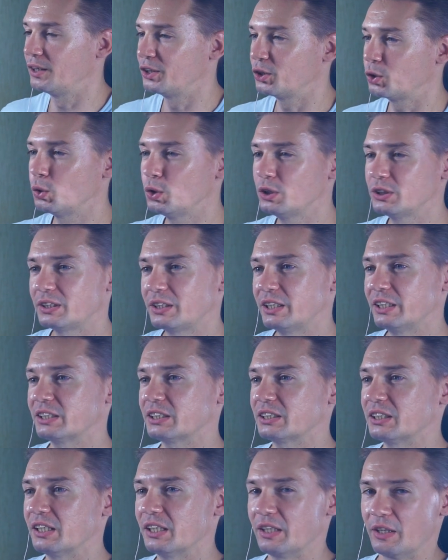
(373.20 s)
And who is
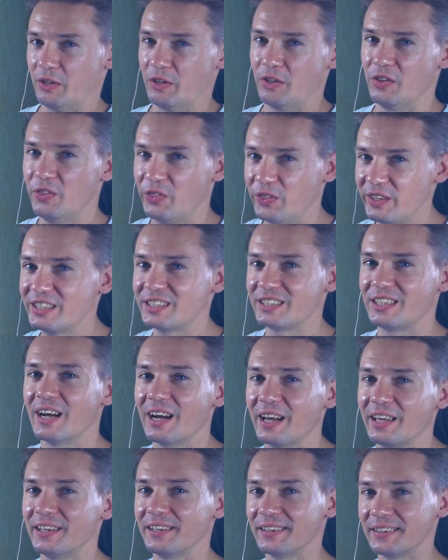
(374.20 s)
this... this
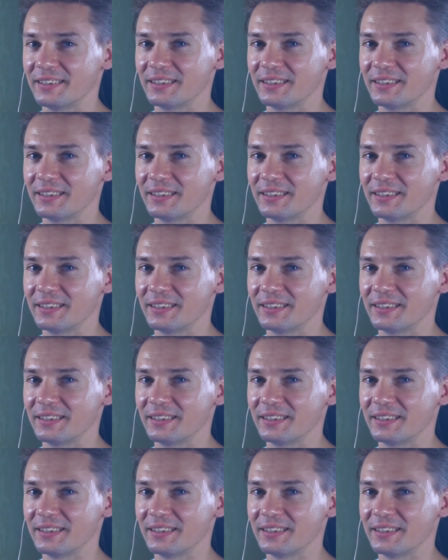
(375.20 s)
guy?